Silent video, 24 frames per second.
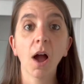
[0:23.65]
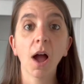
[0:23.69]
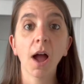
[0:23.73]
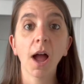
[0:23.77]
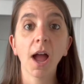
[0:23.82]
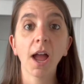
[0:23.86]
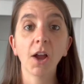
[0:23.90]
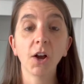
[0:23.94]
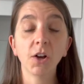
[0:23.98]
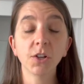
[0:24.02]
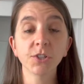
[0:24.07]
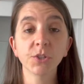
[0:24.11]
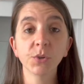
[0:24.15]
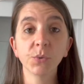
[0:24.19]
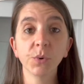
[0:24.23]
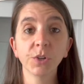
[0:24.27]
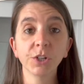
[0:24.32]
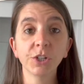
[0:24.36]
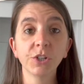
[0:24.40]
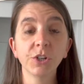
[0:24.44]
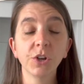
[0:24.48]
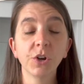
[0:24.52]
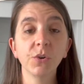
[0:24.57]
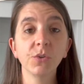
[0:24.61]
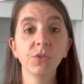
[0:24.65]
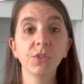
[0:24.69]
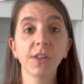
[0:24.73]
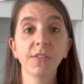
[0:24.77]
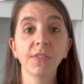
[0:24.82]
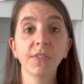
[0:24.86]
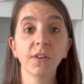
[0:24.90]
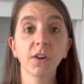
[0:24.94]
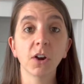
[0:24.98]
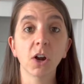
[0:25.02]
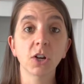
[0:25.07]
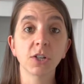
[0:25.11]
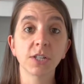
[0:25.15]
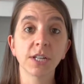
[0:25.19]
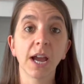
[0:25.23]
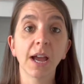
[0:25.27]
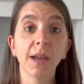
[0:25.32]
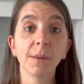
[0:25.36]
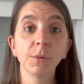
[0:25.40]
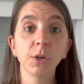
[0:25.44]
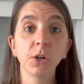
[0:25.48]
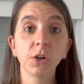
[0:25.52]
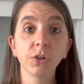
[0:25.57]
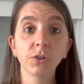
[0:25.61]
I also want to note that there are
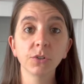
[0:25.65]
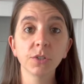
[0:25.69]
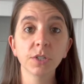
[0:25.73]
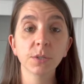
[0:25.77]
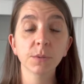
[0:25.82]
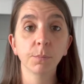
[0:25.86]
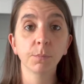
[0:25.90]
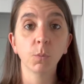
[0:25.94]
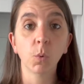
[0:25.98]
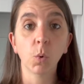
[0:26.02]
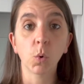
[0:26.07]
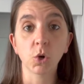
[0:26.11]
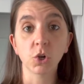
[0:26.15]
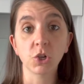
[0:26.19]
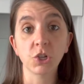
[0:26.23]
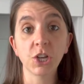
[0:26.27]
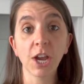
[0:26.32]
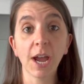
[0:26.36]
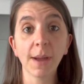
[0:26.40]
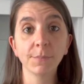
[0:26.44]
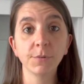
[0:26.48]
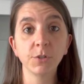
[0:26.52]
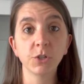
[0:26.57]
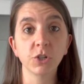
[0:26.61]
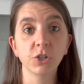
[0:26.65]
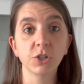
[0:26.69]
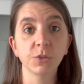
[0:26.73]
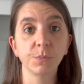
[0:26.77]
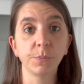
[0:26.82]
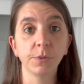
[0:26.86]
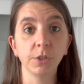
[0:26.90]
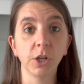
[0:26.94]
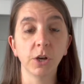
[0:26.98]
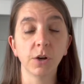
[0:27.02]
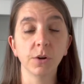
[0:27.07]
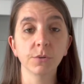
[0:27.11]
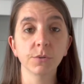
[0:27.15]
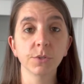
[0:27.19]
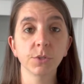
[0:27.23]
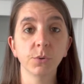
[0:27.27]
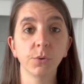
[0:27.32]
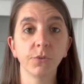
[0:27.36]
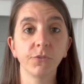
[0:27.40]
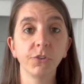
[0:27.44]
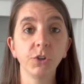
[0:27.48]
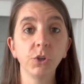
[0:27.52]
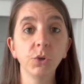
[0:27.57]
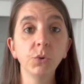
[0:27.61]
time codes or chapters below, so
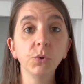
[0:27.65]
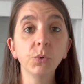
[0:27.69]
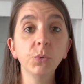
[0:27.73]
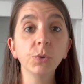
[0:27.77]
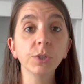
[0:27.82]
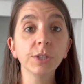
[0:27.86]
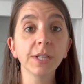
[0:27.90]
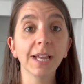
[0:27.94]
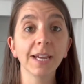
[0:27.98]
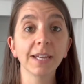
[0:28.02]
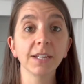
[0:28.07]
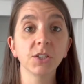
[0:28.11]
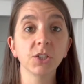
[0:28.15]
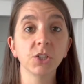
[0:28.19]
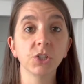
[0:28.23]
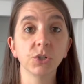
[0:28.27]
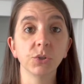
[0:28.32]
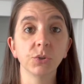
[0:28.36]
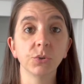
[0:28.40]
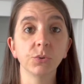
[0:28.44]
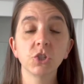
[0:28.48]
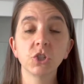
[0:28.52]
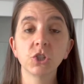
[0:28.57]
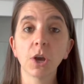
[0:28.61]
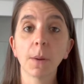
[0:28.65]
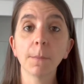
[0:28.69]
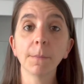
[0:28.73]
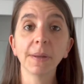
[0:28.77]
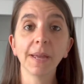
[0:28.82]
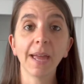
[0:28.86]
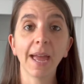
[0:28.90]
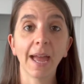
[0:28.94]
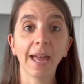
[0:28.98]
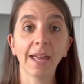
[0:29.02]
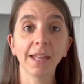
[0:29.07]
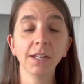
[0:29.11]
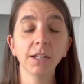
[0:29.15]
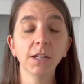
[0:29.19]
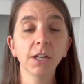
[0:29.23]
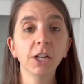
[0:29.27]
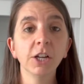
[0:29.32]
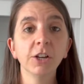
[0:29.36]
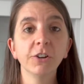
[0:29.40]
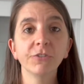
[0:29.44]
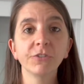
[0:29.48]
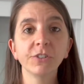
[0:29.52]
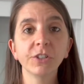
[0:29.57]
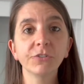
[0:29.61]
if you would like to jump ahead,
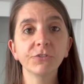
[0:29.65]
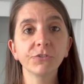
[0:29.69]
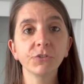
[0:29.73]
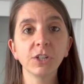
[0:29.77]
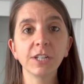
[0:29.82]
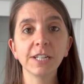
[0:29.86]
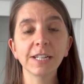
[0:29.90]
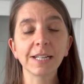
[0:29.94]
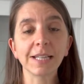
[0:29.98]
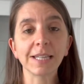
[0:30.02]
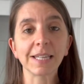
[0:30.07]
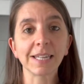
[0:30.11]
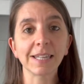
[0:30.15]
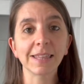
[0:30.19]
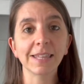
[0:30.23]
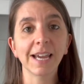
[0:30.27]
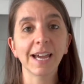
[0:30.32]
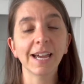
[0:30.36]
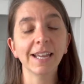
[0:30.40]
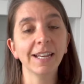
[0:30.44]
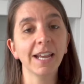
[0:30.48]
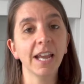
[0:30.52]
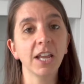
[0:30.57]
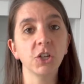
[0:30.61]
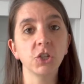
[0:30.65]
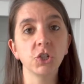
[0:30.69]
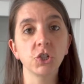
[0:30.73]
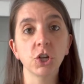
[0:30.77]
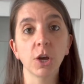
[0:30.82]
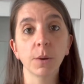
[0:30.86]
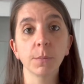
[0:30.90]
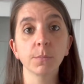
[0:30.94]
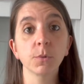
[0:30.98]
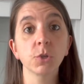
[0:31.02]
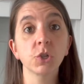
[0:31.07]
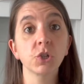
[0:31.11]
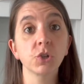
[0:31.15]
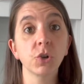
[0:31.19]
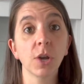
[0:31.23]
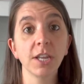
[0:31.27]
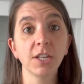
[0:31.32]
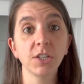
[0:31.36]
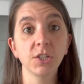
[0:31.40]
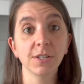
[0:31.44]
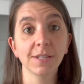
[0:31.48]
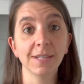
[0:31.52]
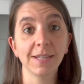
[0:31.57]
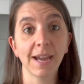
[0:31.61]
feel free to click that and jump straight
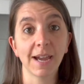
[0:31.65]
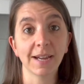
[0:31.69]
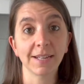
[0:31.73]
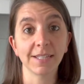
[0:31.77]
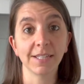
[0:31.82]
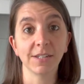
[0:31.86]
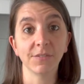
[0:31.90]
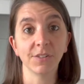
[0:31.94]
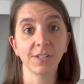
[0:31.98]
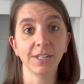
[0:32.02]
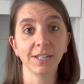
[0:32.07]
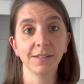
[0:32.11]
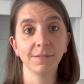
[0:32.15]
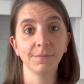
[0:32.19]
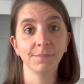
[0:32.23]
to the activity.